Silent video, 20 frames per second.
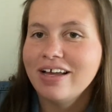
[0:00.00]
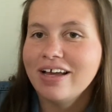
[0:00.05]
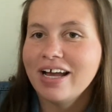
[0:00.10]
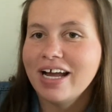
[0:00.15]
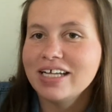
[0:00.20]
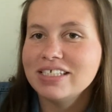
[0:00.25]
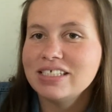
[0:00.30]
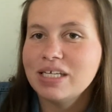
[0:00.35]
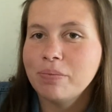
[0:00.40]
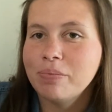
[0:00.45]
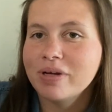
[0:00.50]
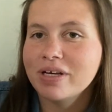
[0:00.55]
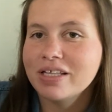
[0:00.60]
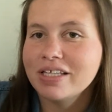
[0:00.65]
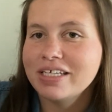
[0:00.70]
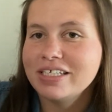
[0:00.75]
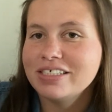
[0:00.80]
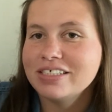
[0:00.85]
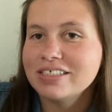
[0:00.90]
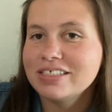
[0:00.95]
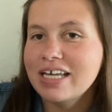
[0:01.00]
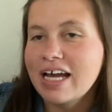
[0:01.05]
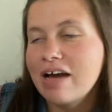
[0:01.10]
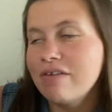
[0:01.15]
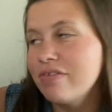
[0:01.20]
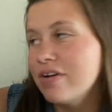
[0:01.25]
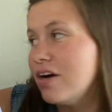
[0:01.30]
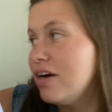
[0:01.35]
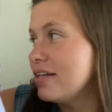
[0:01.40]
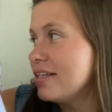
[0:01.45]
I typically just have
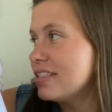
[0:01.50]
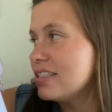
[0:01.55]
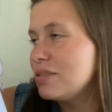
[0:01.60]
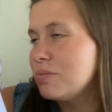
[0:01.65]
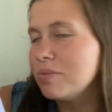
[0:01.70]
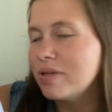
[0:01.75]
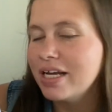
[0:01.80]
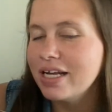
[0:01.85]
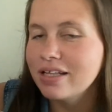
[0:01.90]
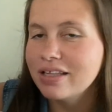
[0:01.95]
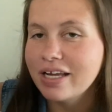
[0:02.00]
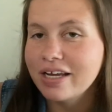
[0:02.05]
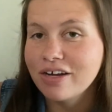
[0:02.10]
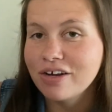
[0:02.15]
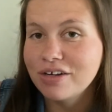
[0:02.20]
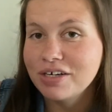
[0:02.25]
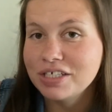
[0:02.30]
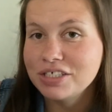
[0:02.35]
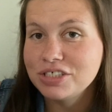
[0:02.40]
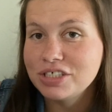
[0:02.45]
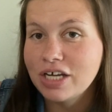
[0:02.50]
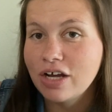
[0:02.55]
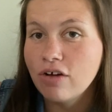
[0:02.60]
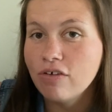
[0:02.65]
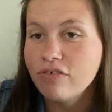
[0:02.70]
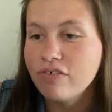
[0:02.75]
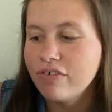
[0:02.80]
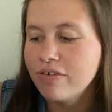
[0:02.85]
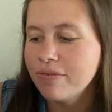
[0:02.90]
it on display, like on a shelf,